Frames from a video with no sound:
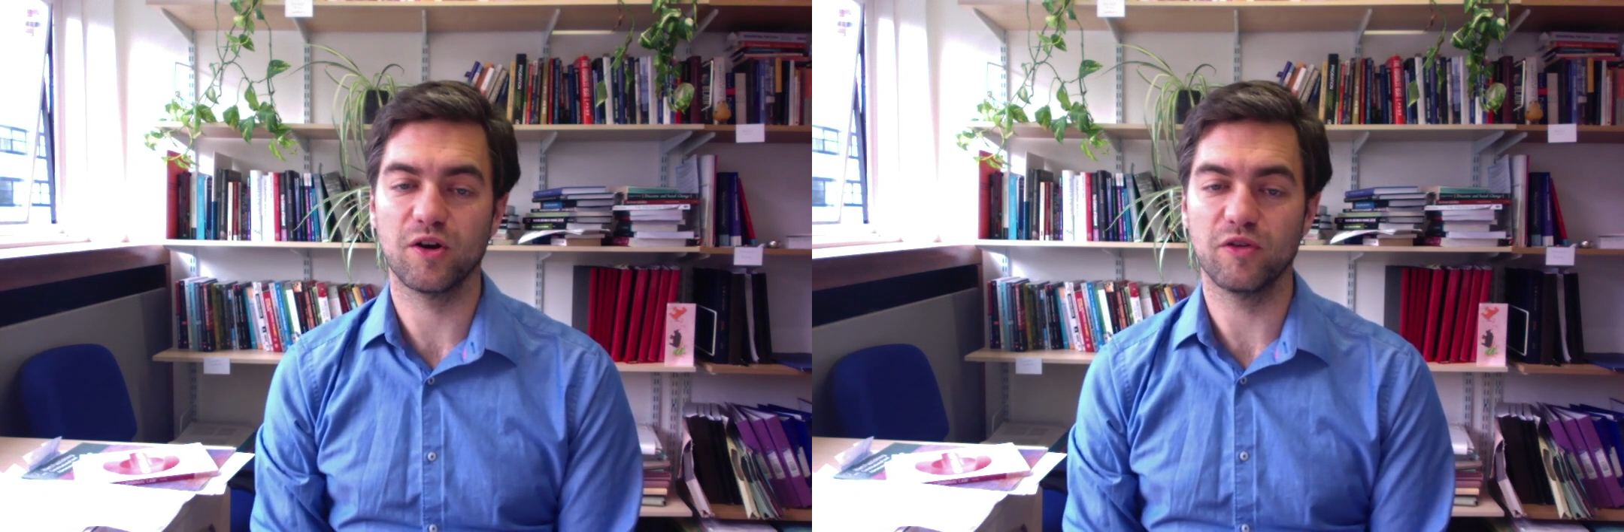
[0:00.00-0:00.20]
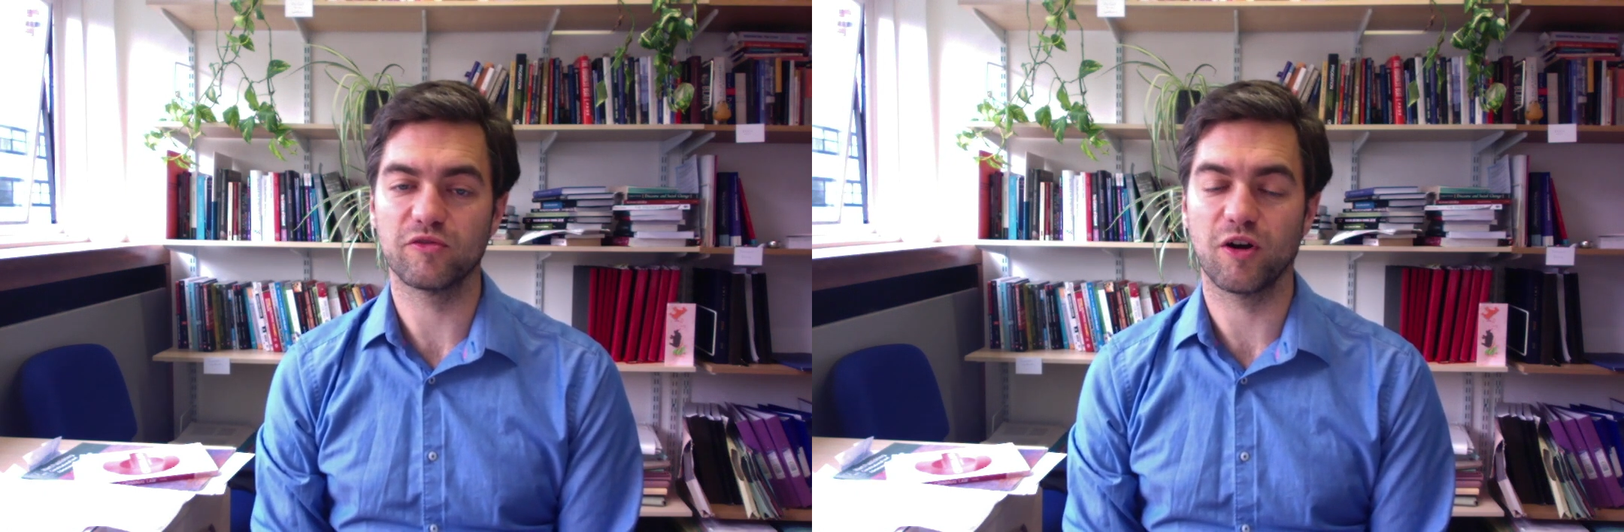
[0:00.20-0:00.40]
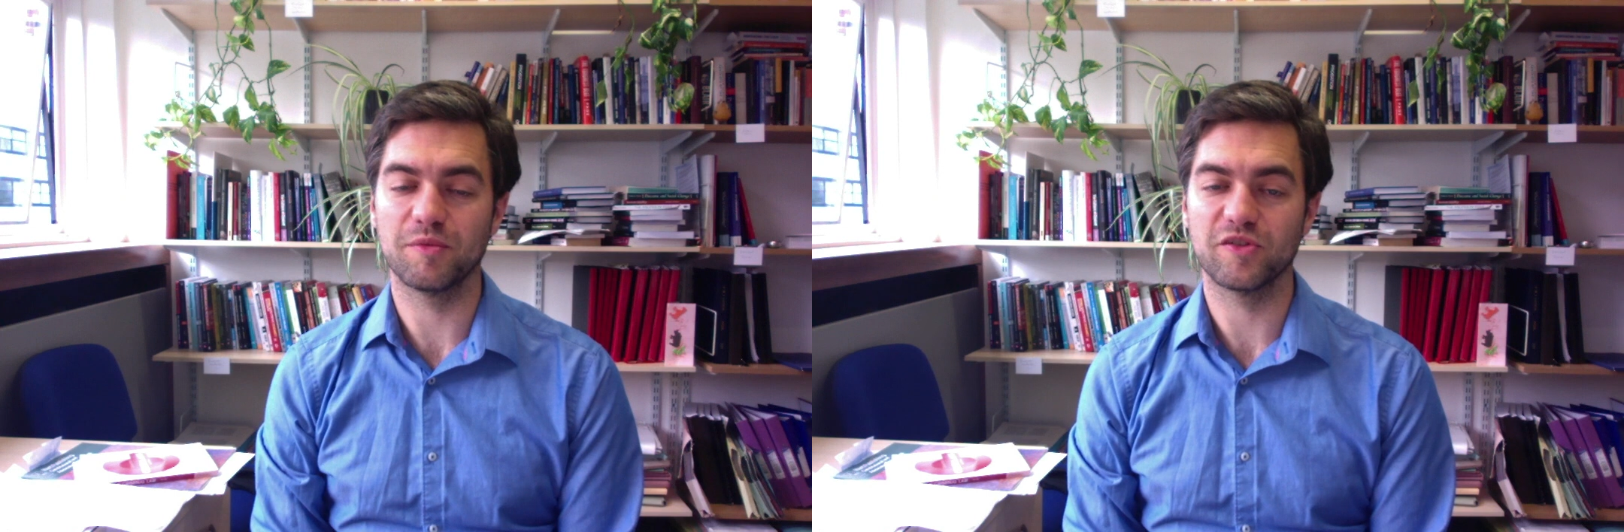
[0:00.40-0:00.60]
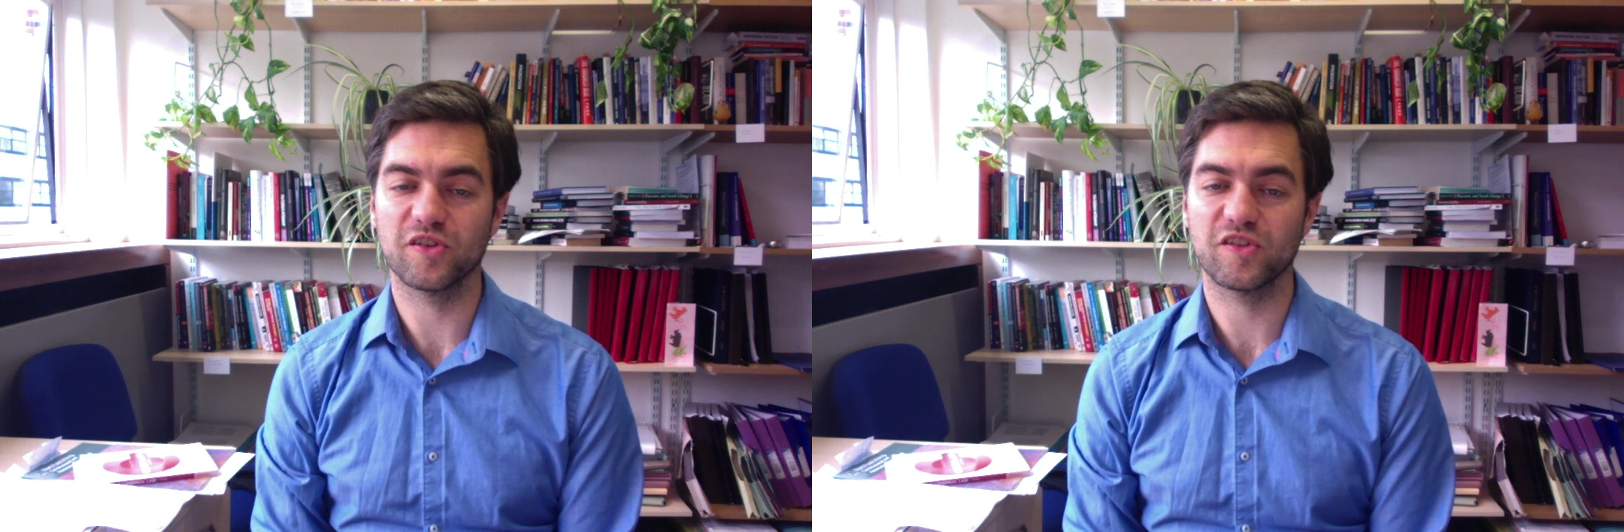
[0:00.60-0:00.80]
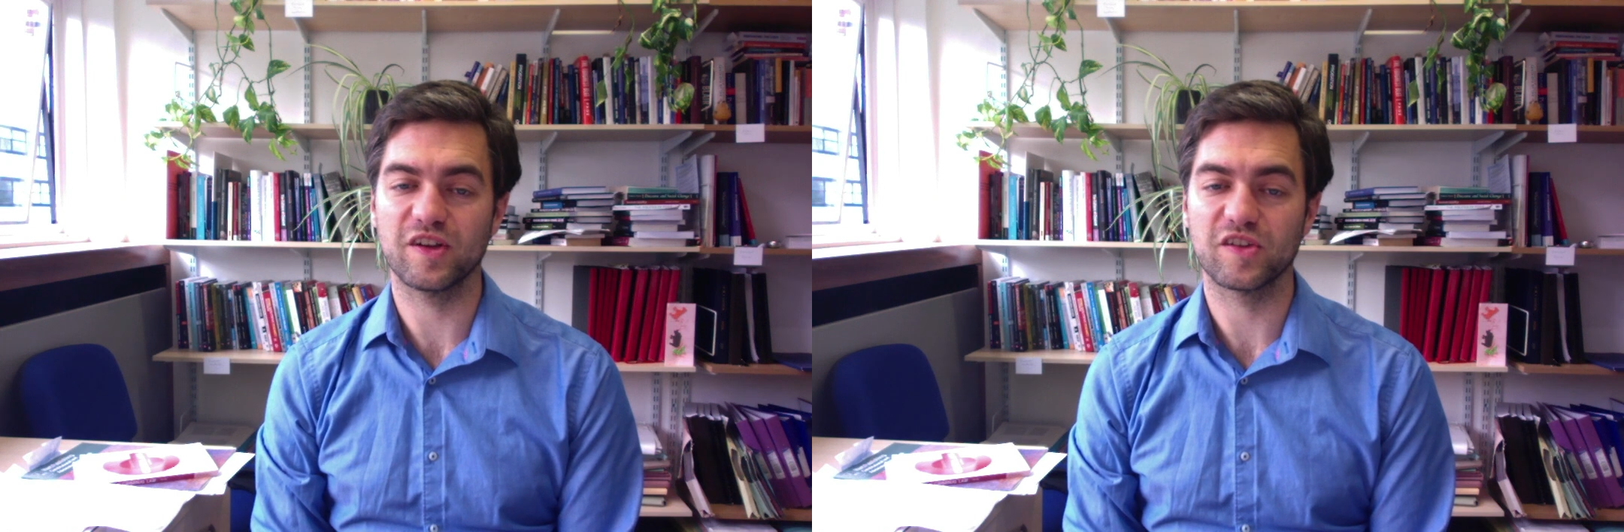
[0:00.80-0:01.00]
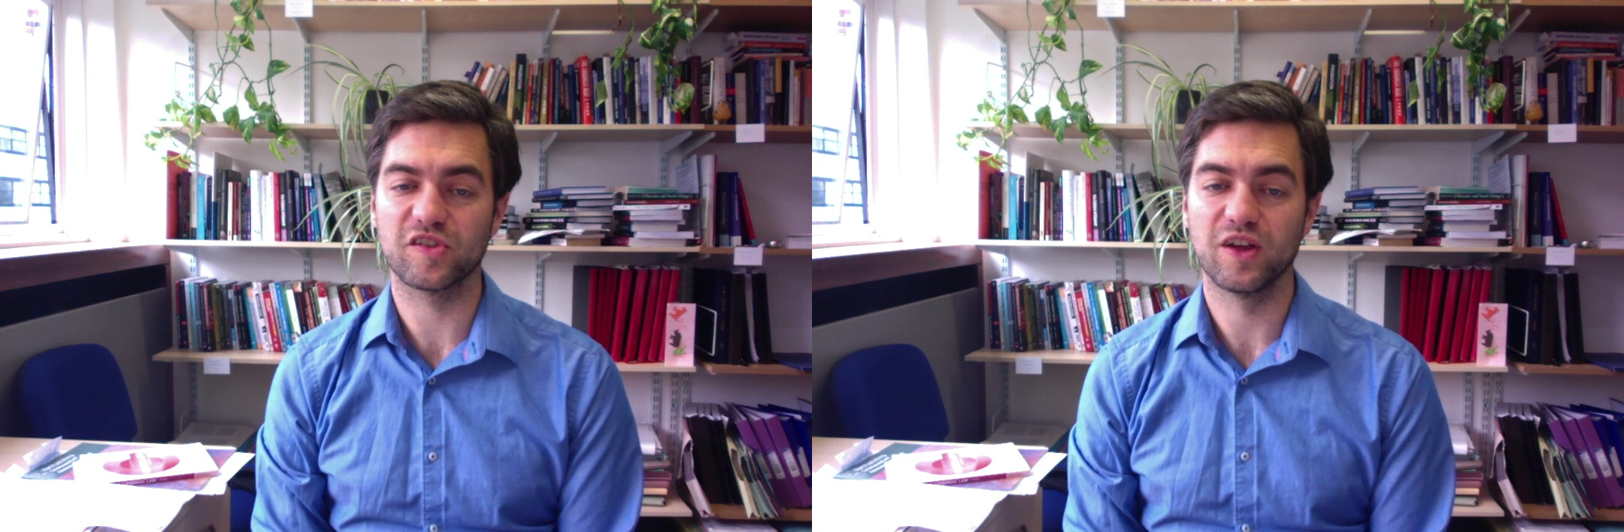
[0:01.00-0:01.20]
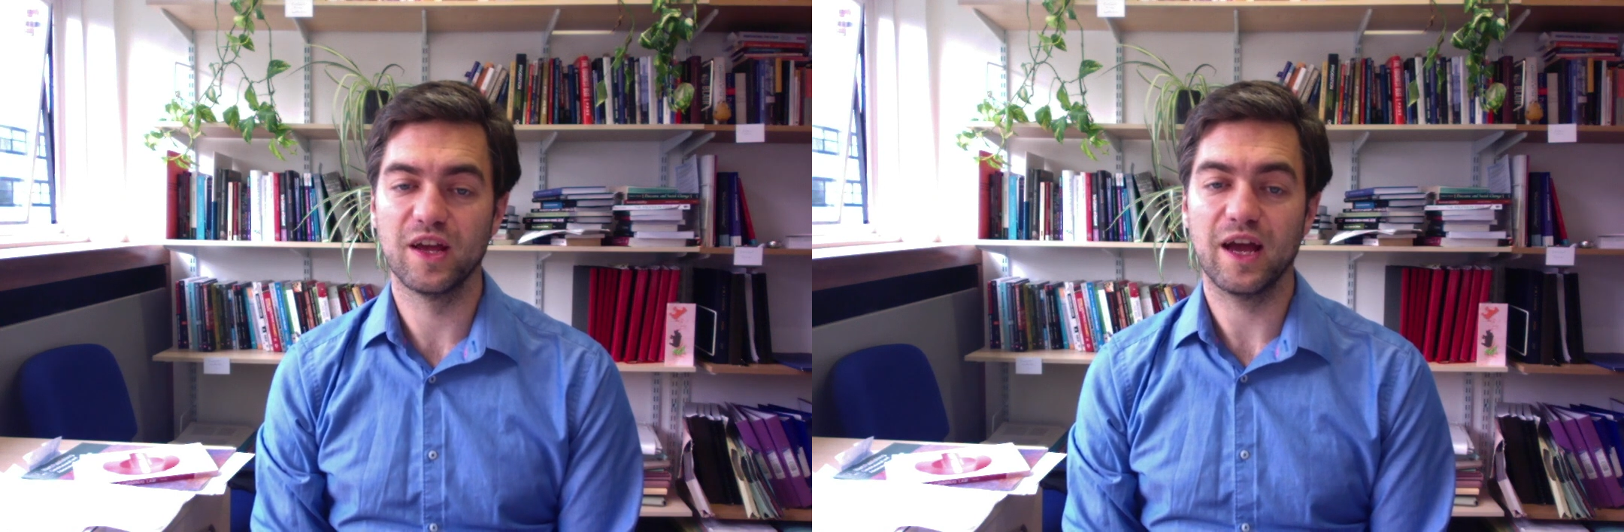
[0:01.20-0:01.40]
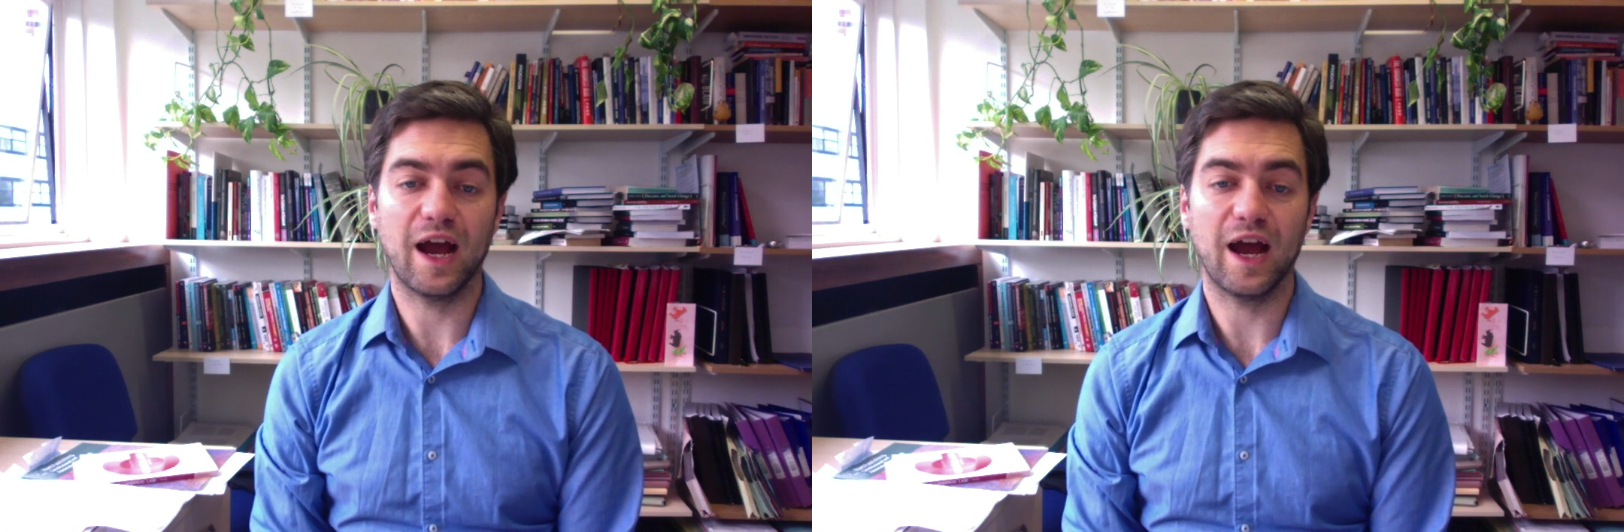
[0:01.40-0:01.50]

of Crime and Justice,